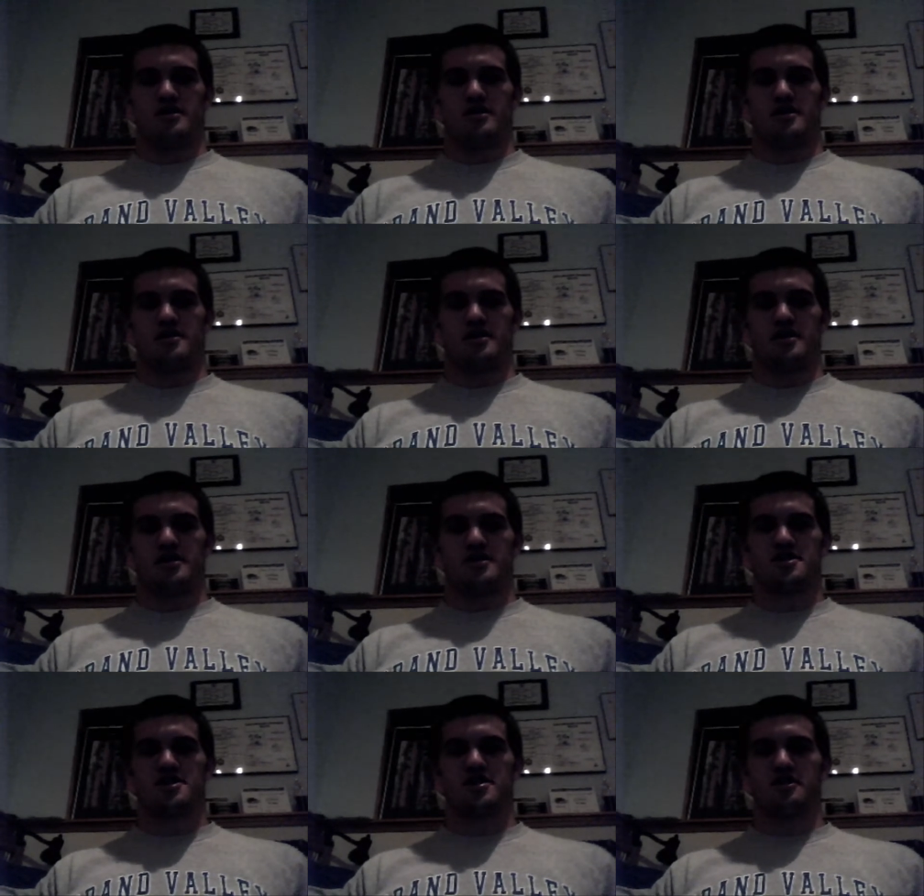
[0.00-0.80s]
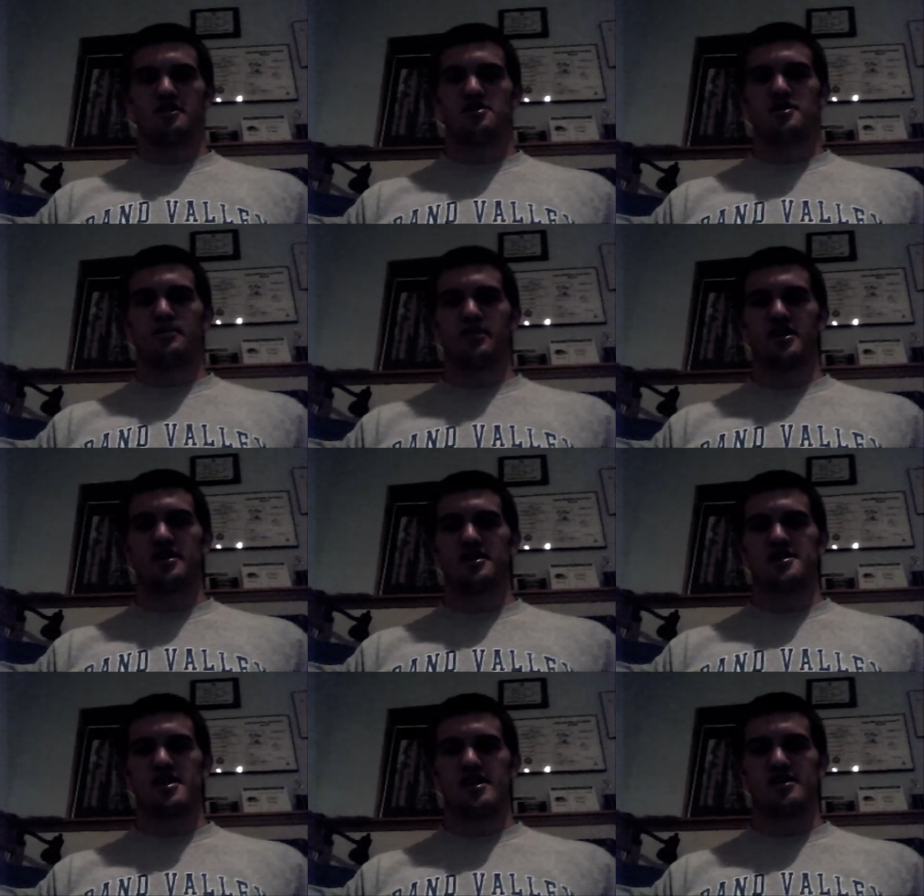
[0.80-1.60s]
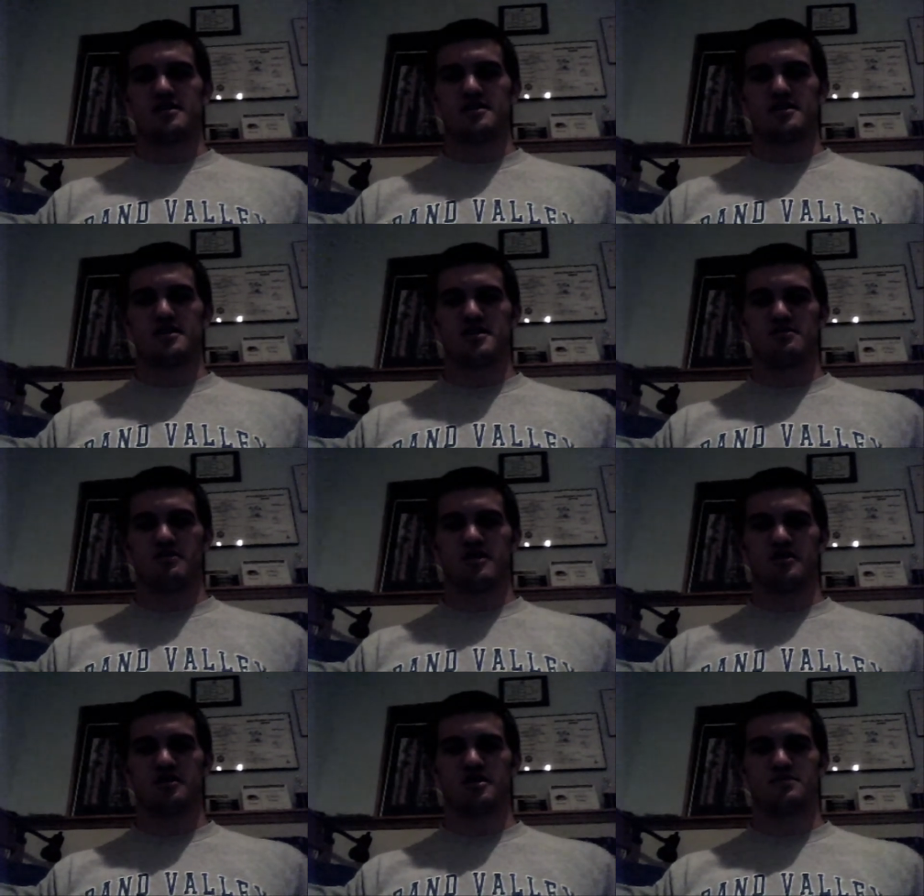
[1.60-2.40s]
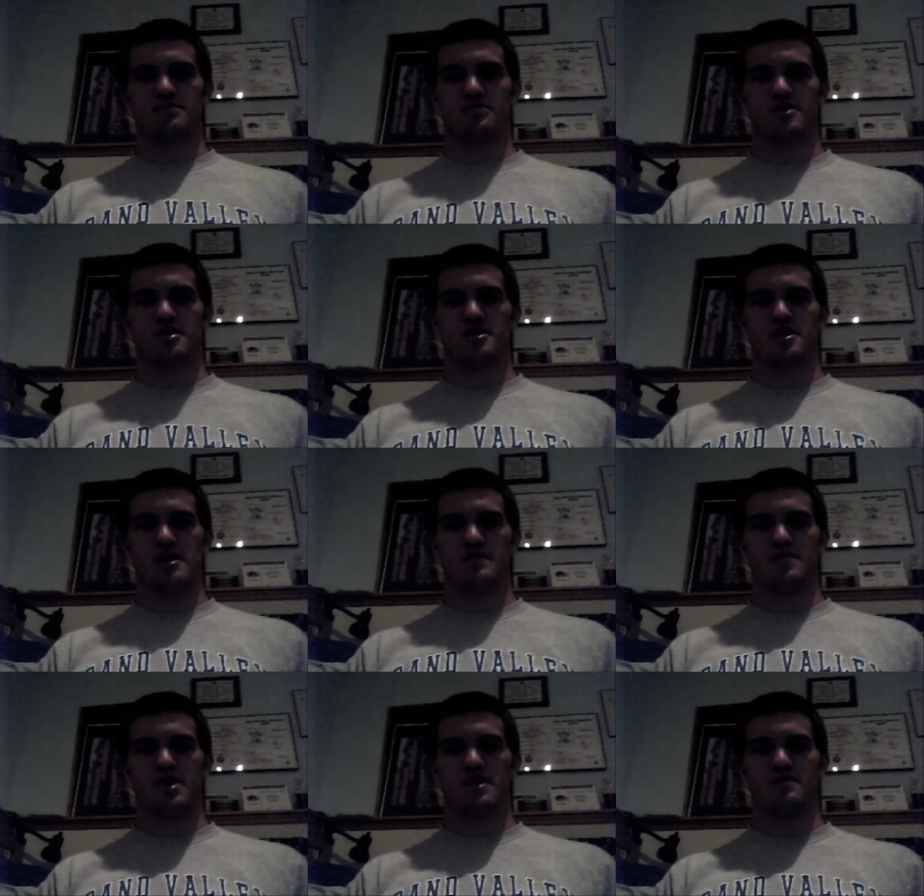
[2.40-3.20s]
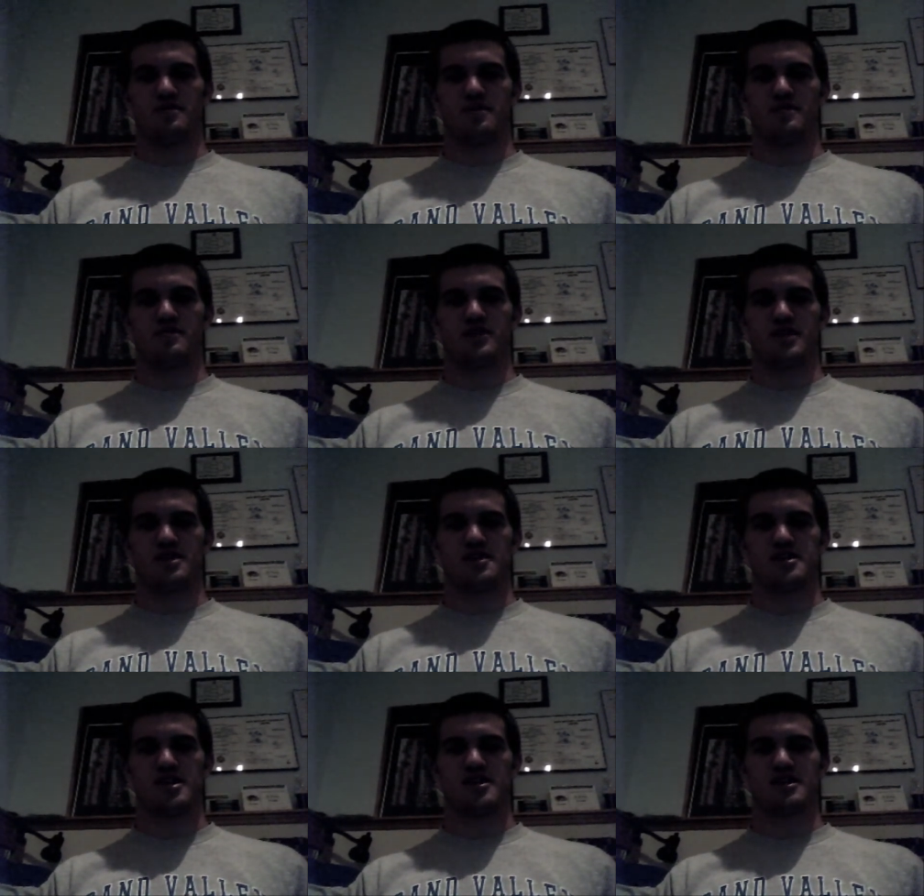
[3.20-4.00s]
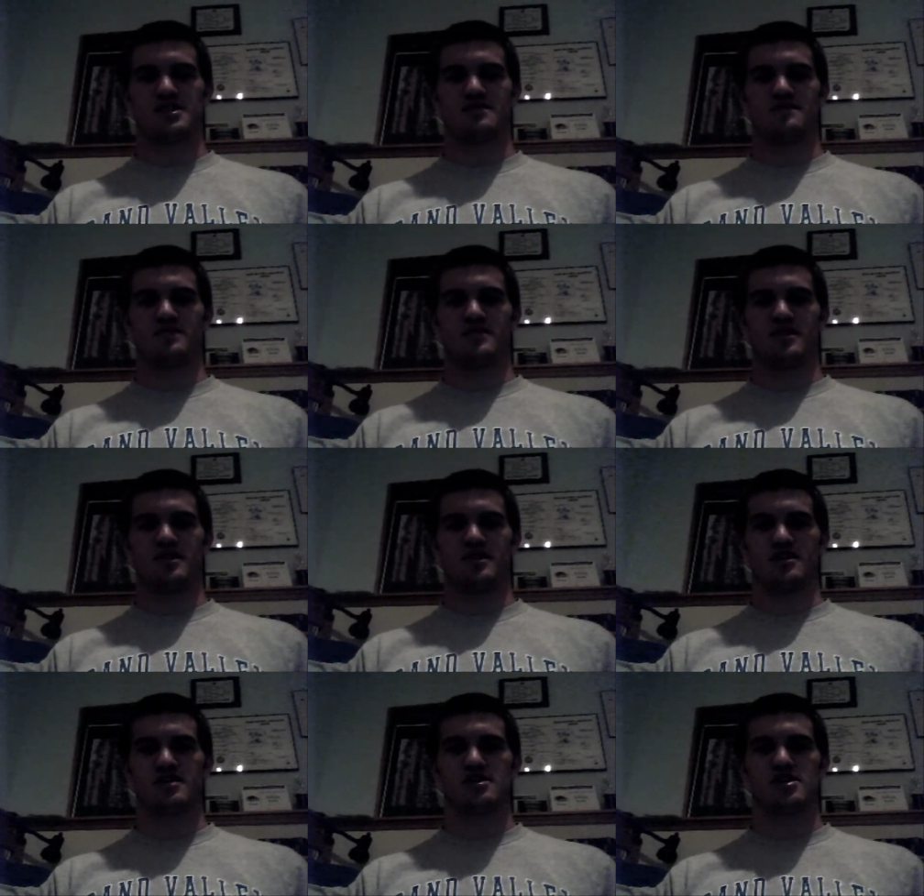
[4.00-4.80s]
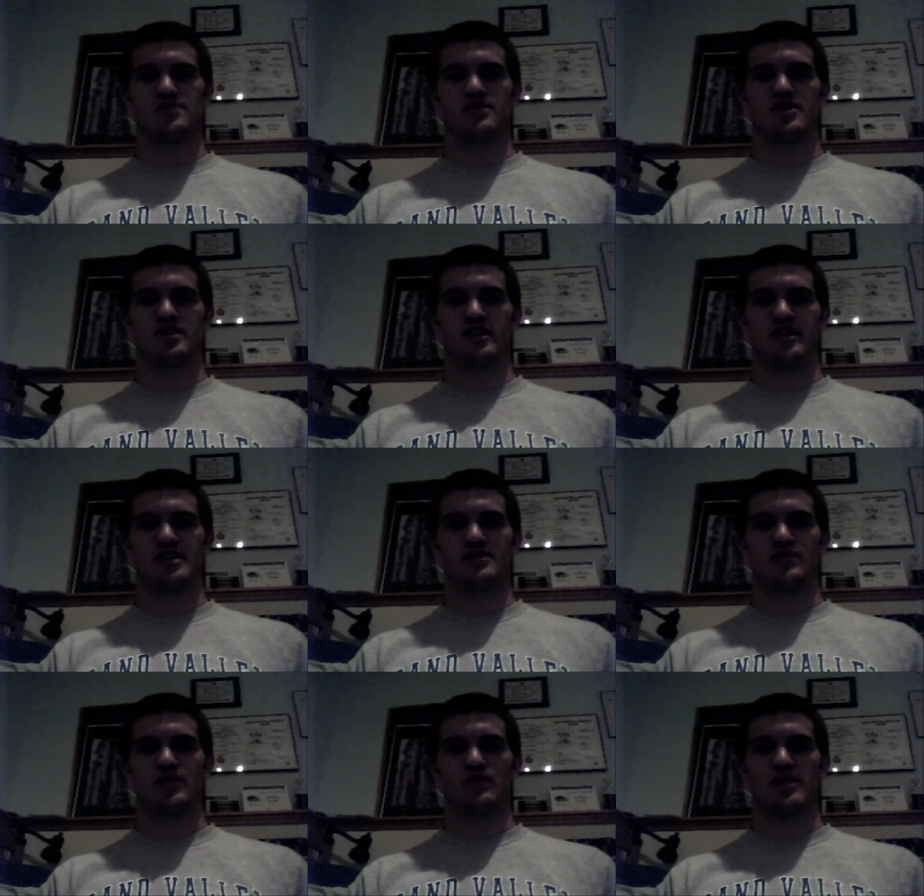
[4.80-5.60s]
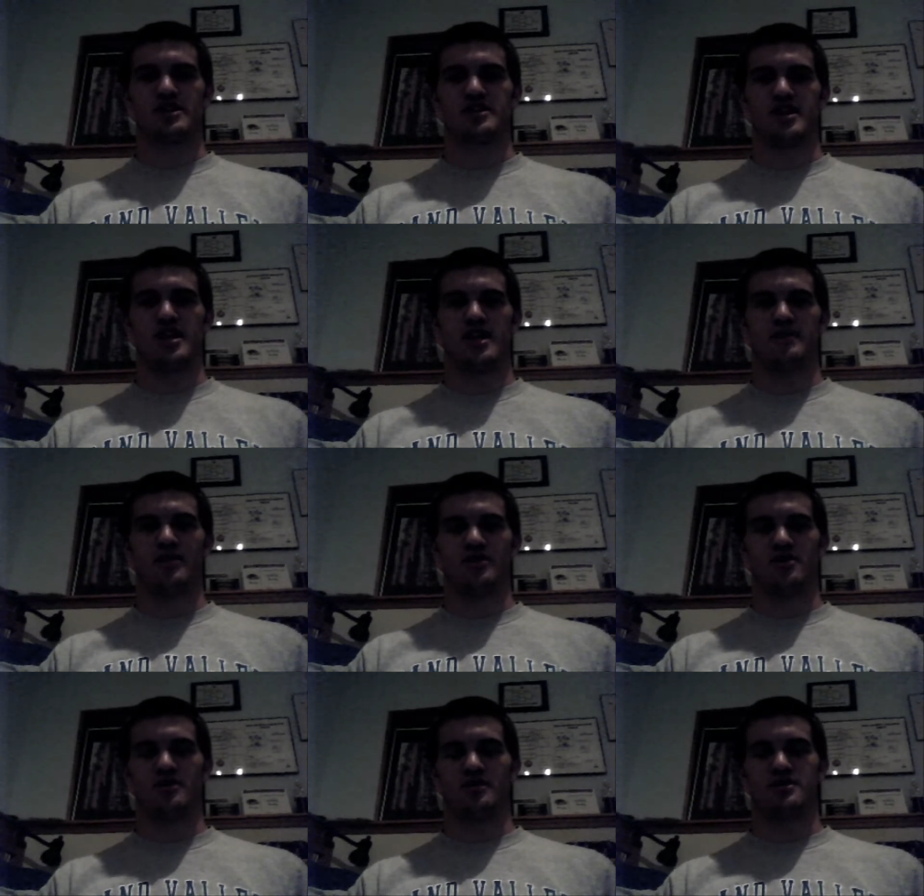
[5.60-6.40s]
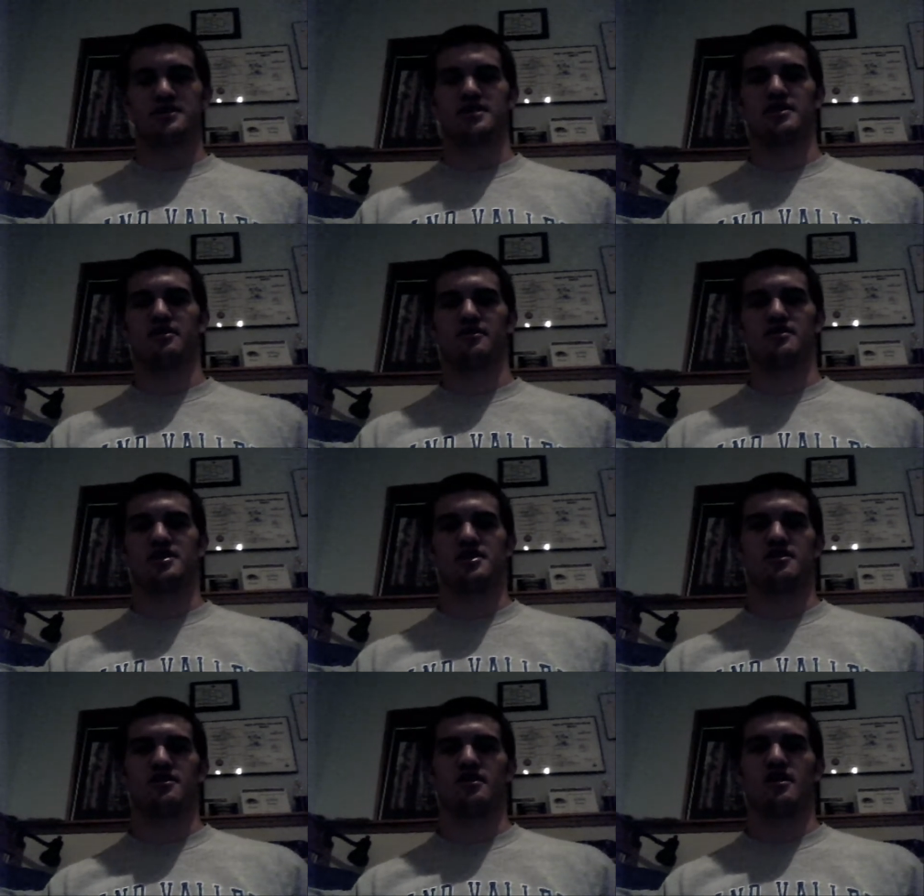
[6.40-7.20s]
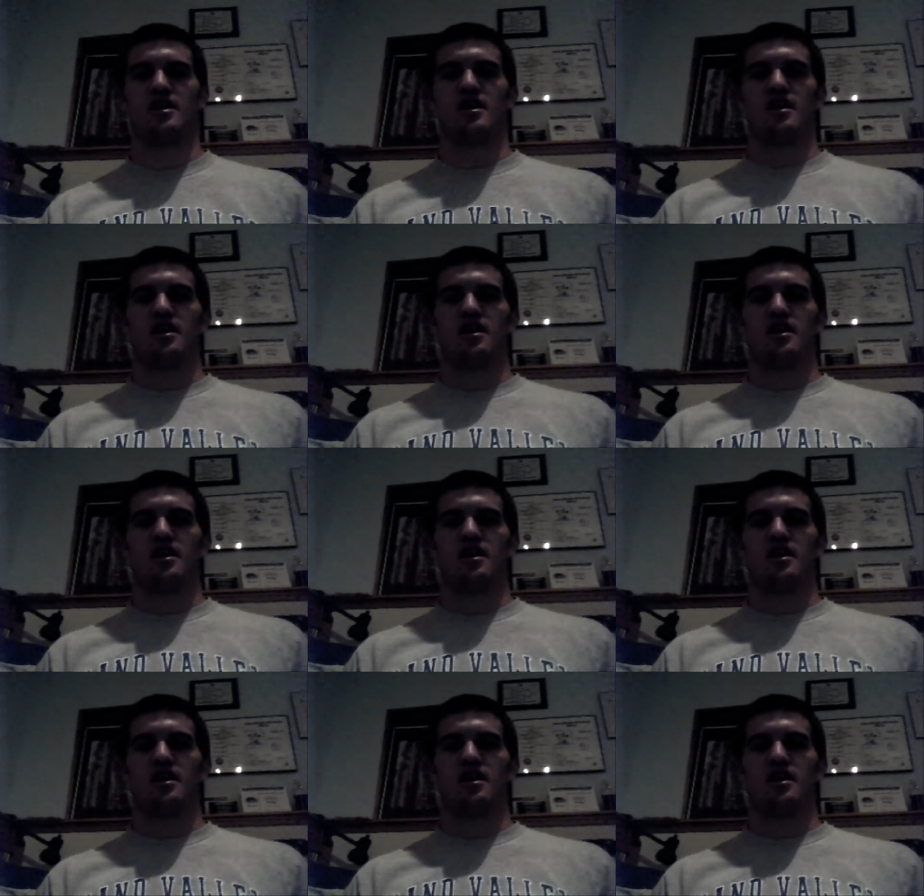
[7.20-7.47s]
The Steelers are playing the Titans. This one looks pretty good on paper, but the Titans have been slipping the last few weeks. I'm going to go with the Steelers here.